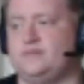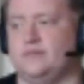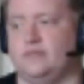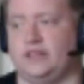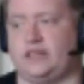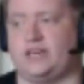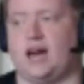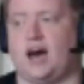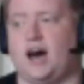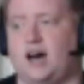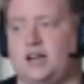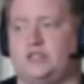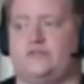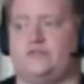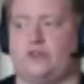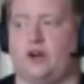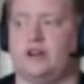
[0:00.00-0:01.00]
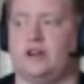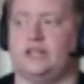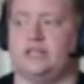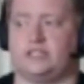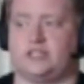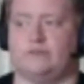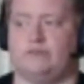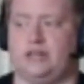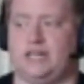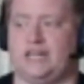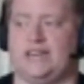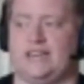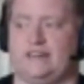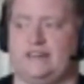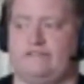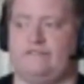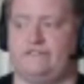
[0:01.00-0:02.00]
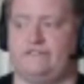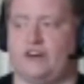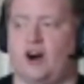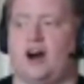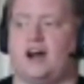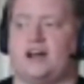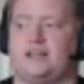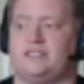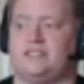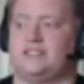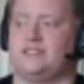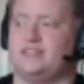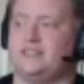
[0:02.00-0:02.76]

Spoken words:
The car's front is completely fucked.